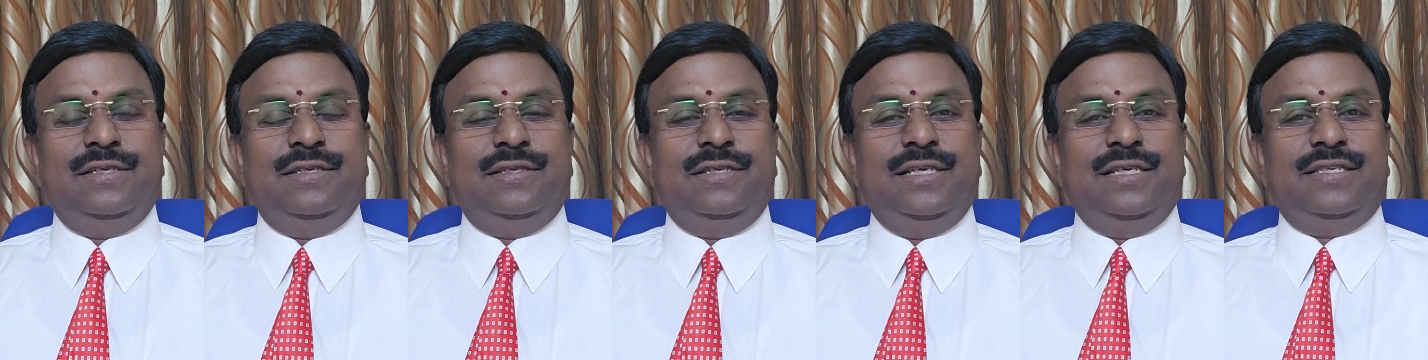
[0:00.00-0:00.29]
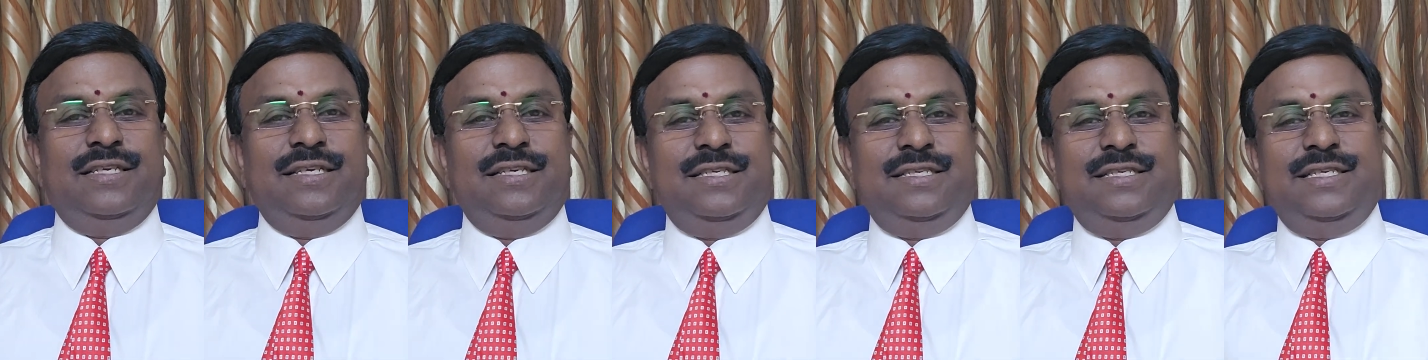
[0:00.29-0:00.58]

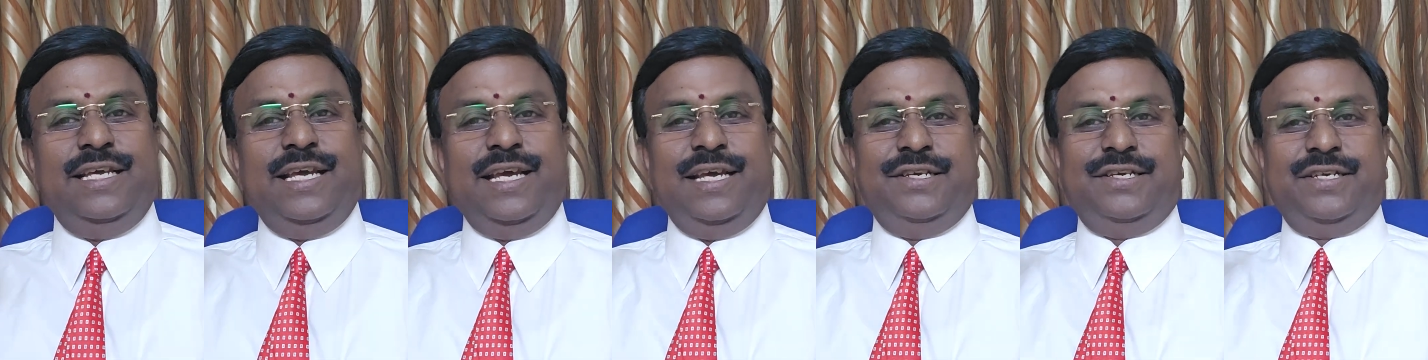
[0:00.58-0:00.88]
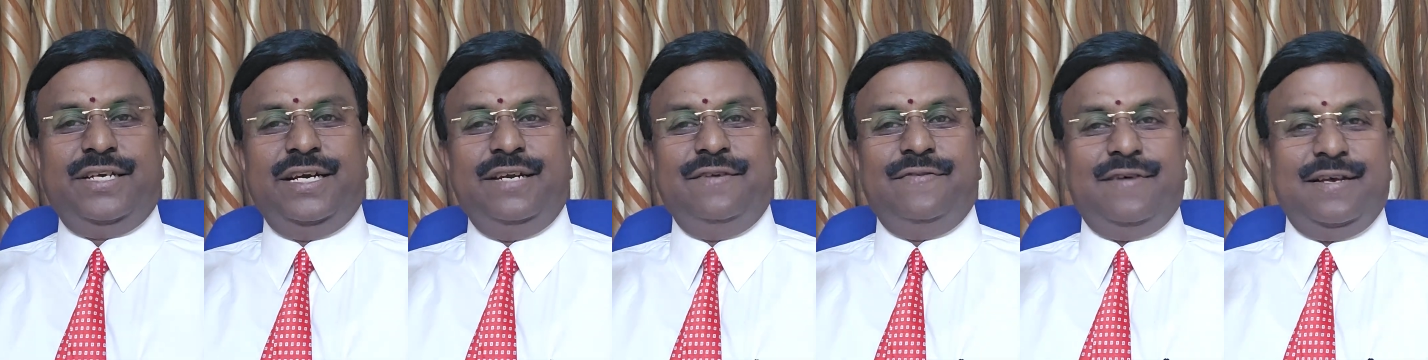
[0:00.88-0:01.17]
This is T.A.
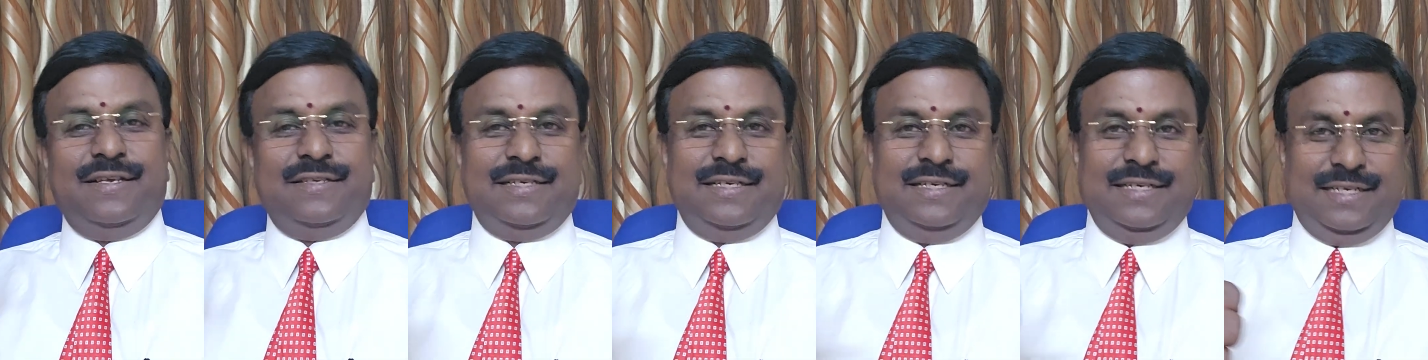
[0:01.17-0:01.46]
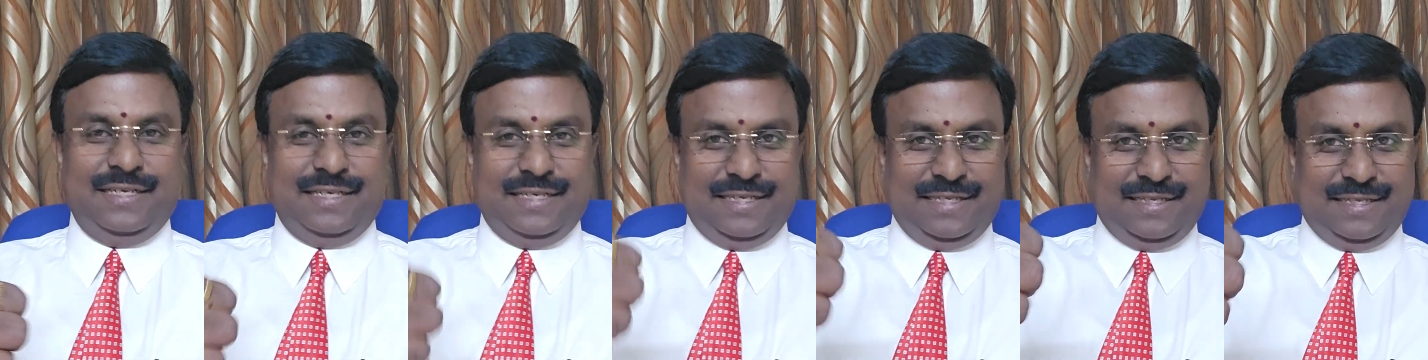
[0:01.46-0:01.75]
Srinivasan.
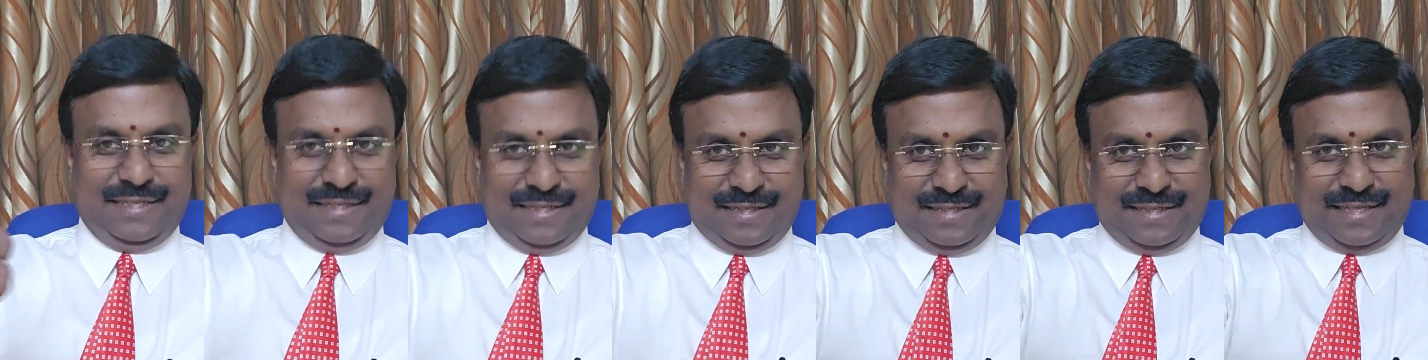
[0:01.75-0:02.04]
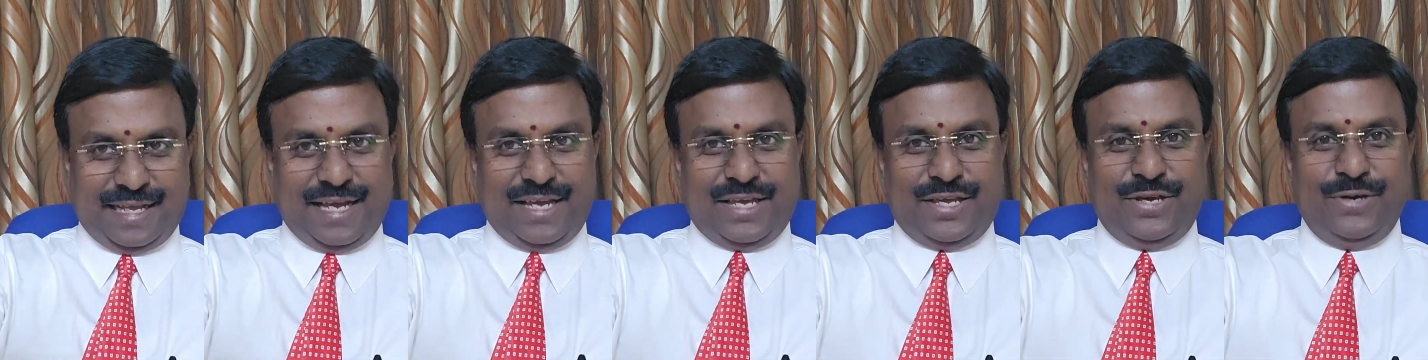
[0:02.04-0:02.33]

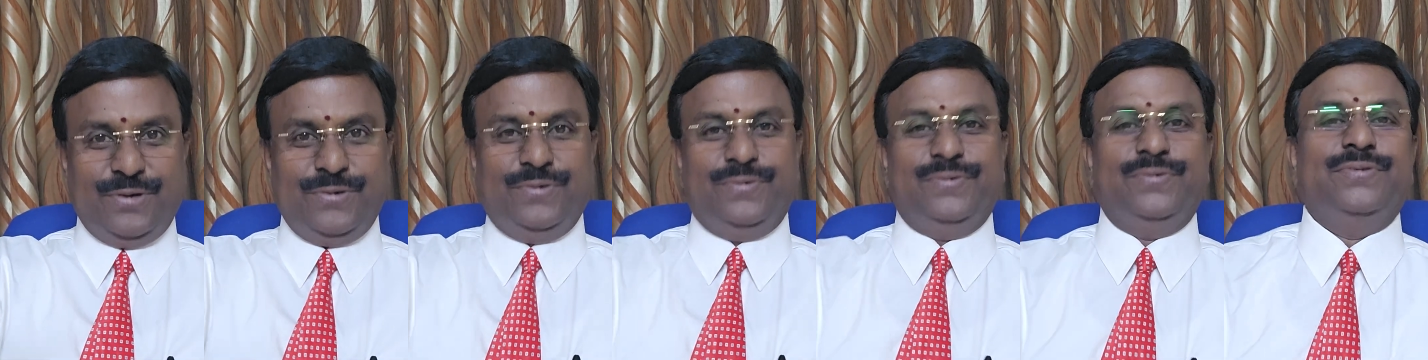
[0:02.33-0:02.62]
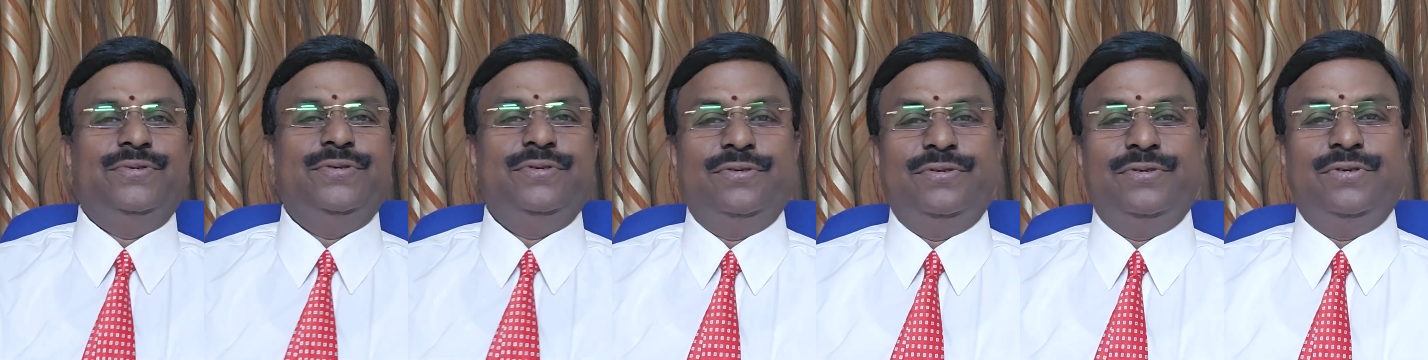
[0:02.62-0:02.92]
Thank you
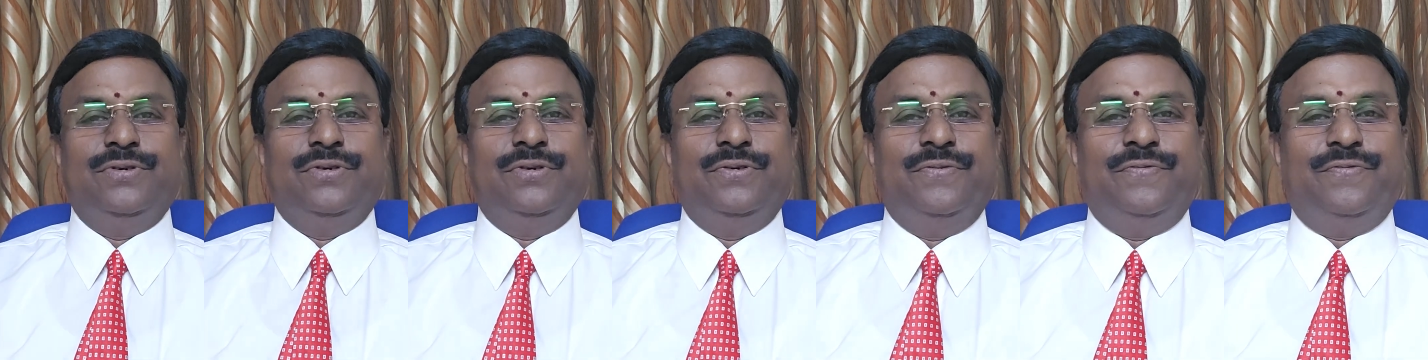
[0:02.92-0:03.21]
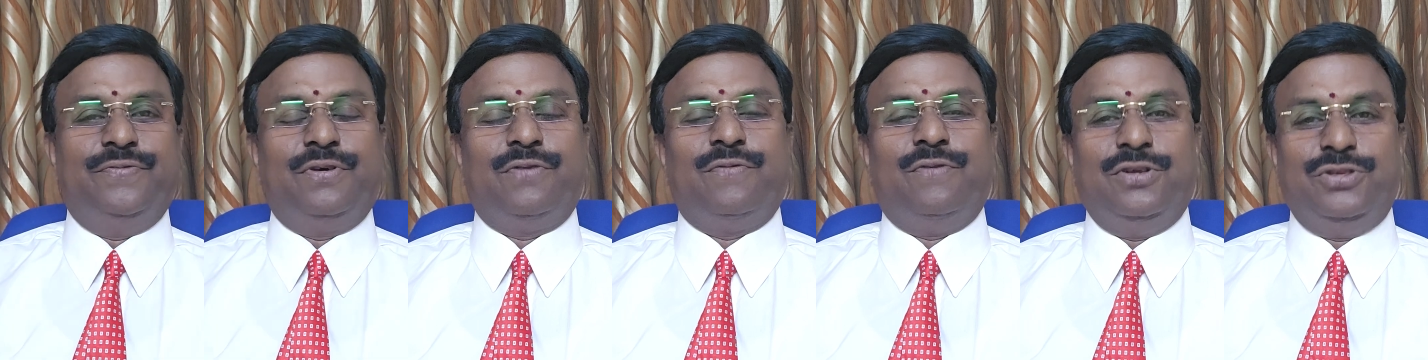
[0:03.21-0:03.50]

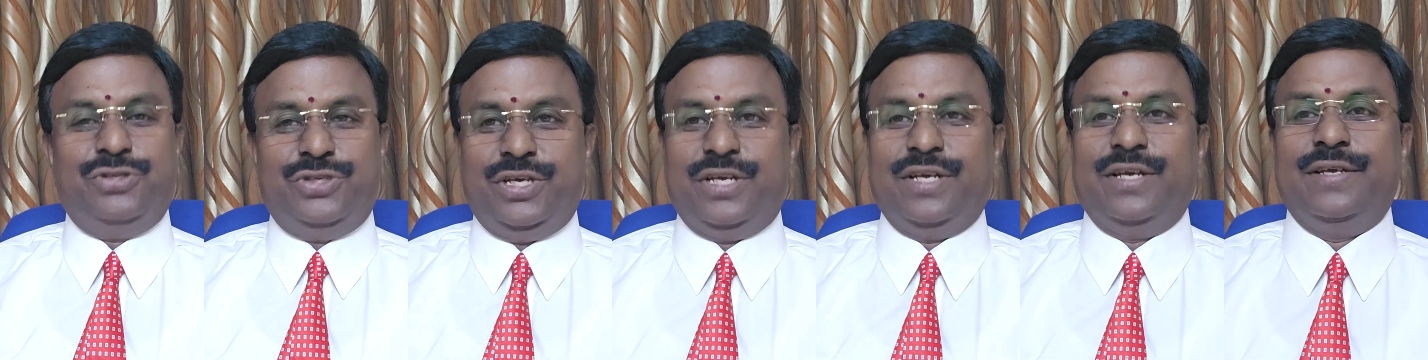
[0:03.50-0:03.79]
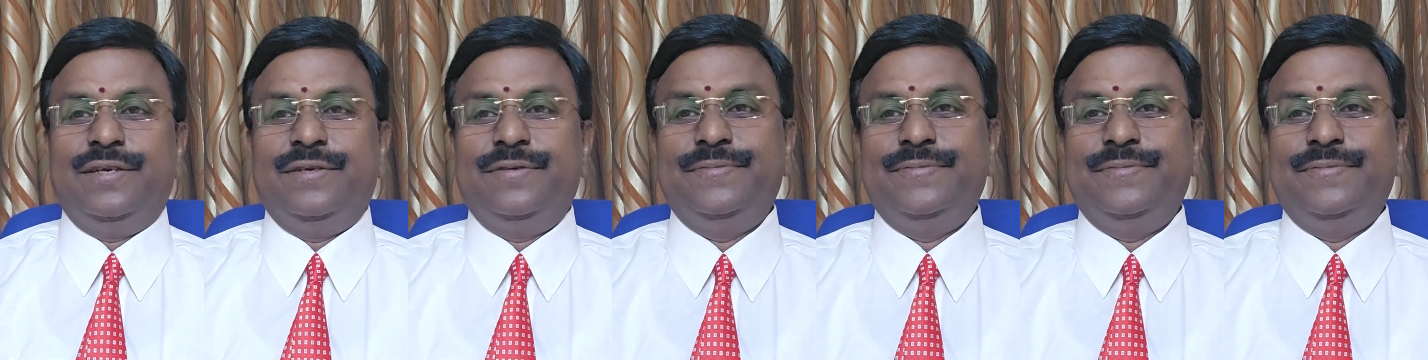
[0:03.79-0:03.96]
for watching.